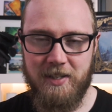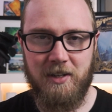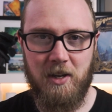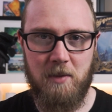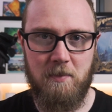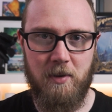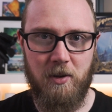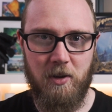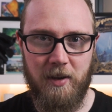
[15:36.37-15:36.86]
I
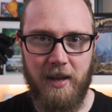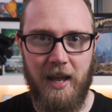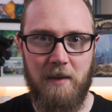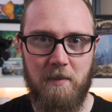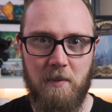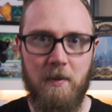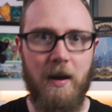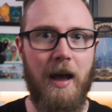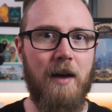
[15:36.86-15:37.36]
know Blue
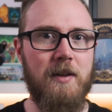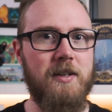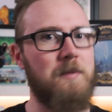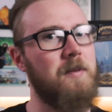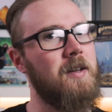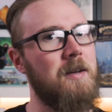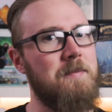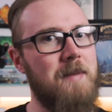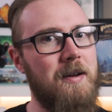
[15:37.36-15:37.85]
Gaming put out
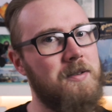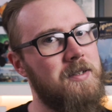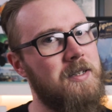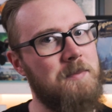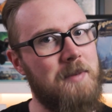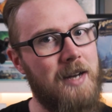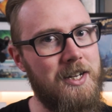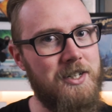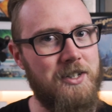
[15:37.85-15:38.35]
something about
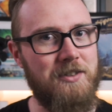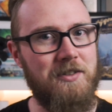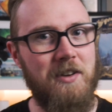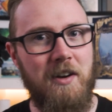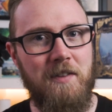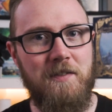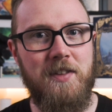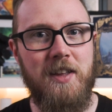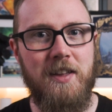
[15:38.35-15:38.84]
Simulation
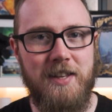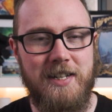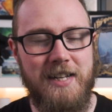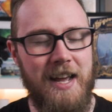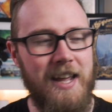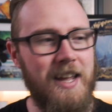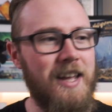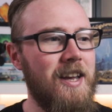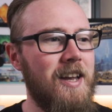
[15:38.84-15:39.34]
Craft the other
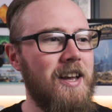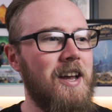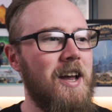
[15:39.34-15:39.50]
day,